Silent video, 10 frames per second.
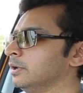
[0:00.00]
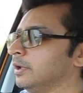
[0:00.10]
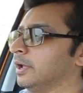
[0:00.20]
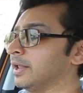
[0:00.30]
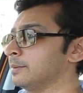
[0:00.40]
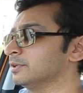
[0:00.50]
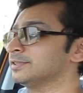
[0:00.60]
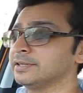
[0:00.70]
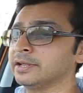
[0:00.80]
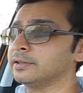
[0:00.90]
and I must
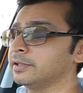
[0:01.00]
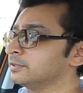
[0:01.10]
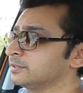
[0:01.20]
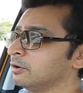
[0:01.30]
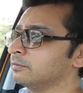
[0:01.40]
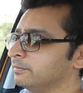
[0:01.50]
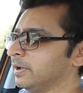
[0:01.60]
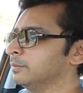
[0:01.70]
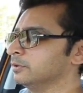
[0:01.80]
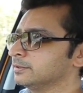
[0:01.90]
say that they sound
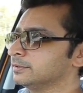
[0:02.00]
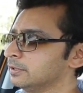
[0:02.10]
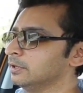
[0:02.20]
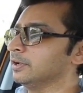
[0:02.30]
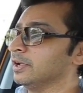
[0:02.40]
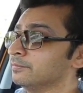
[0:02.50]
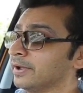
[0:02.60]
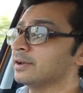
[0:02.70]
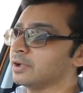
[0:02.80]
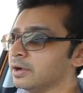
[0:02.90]
fabulous. In
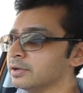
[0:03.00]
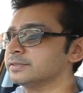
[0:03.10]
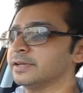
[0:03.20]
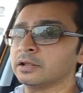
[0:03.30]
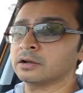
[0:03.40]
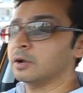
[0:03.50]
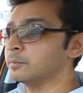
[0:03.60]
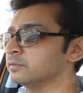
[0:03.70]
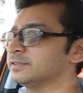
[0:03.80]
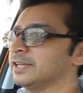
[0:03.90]
fact, cars that are a
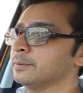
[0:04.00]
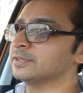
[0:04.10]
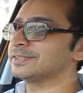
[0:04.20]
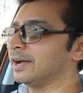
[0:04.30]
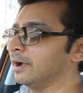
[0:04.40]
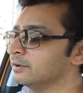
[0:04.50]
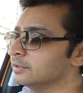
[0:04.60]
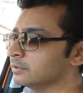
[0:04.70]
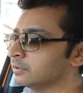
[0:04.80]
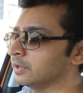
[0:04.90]
couple of segments higher
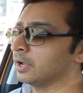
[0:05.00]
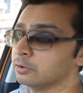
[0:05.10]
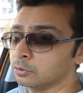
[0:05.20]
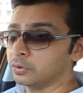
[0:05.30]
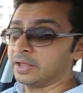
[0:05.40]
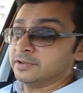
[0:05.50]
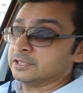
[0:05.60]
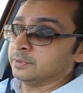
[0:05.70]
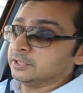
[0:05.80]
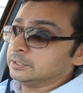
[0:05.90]
than the Tiago don't have
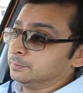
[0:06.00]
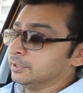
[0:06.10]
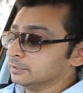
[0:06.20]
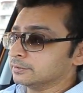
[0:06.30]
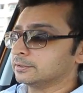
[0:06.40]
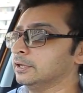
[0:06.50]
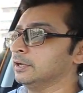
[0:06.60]
as many speakers.